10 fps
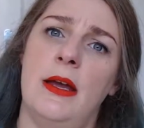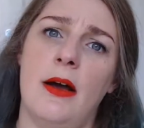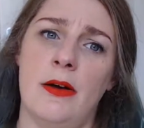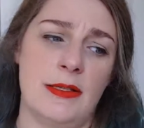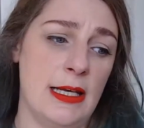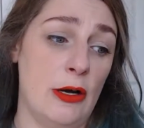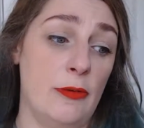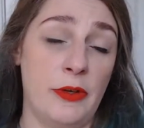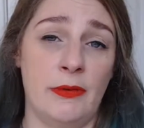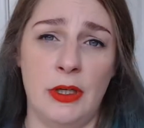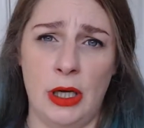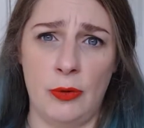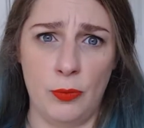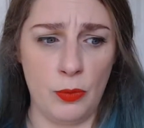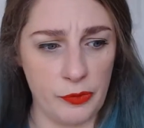ourselves and, you know,
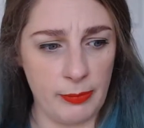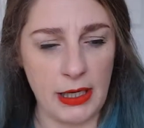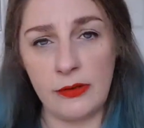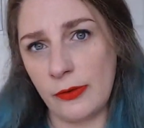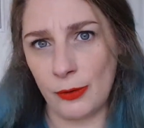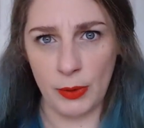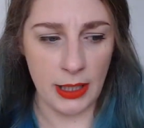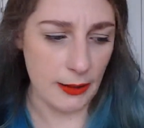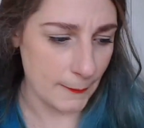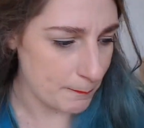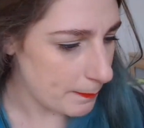what's made us who we are,